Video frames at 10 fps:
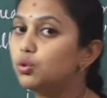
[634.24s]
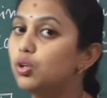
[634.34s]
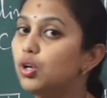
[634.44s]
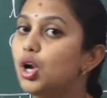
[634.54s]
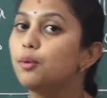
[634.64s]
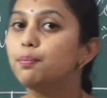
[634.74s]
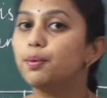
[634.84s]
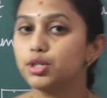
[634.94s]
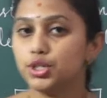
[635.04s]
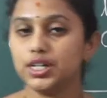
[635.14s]
to
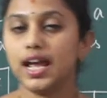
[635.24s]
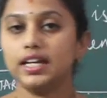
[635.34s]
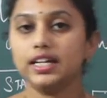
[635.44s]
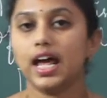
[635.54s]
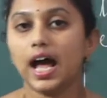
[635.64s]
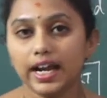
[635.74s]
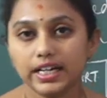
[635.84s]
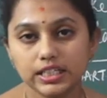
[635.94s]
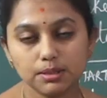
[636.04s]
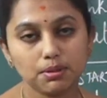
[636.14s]
push an
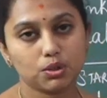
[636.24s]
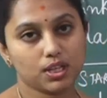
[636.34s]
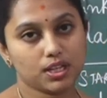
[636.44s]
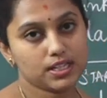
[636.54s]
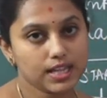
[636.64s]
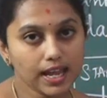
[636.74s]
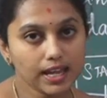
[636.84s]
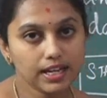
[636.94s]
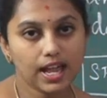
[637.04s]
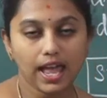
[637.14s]
item into the
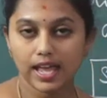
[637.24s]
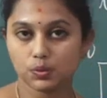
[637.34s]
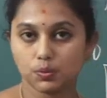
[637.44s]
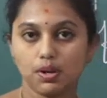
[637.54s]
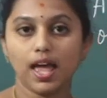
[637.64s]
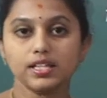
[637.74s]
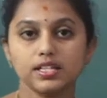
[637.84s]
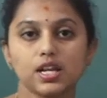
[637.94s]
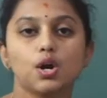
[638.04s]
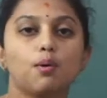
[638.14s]
stack as well as